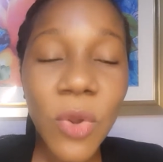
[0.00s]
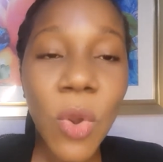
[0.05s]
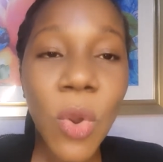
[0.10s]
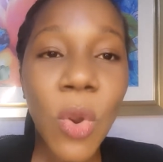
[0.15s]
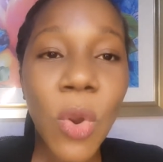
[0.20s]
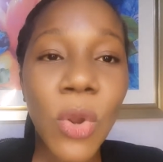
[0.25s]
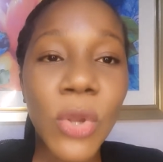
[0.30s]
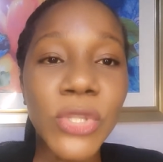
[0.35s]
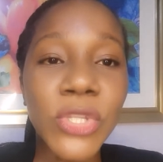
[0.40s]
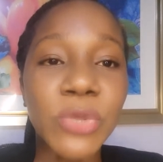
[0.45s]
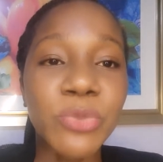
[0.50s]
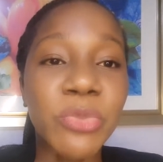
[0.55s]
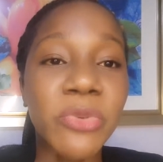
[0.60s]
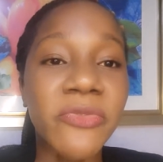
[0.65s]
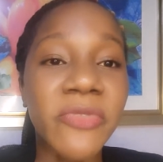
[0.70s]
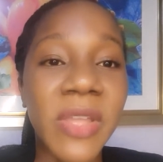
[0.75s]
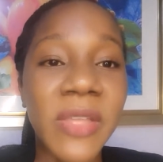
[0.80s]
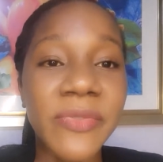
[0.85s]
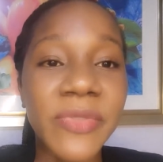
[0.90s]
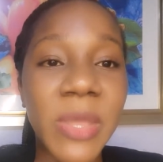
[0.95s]
or to
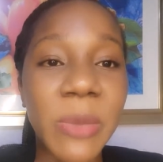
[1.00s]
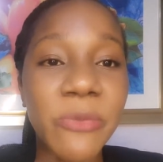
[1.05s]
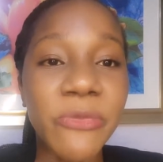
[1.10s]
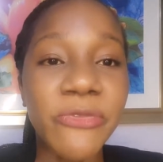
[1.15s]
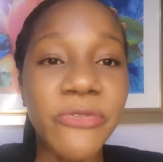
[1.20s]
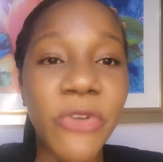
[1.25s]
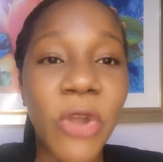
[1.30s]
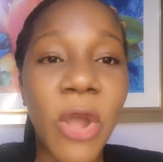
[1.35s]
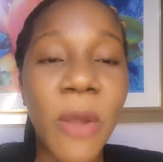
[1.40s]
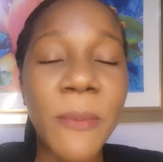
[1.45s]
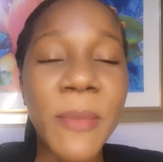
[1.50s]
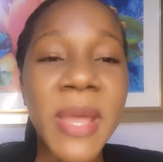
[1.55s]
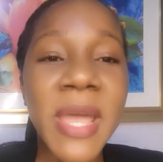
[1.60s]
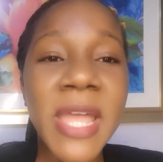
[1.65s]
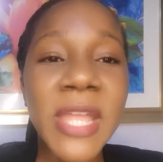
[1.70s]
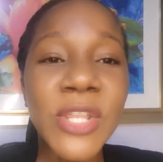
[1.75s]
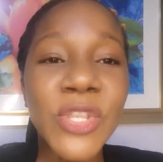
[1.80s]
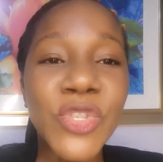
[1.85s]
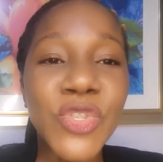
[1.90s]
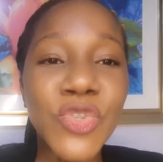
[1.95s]
prevent them from
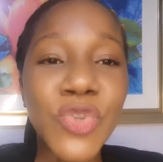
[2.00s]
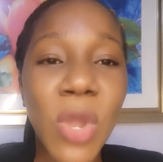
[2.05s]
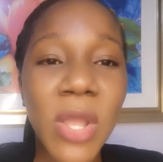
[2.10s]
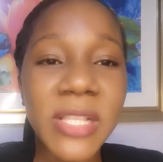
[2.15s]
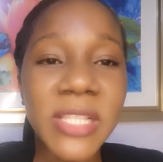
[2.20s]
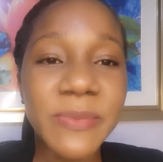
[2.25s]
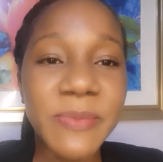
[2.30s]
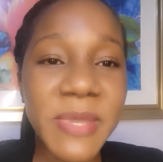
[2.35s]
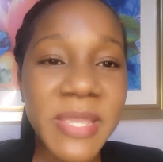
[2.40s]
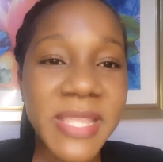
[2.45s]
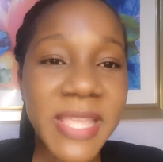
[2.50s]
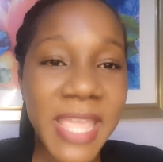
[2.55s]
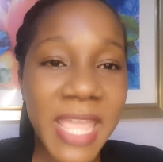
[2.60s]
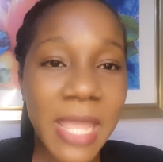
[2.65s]
not being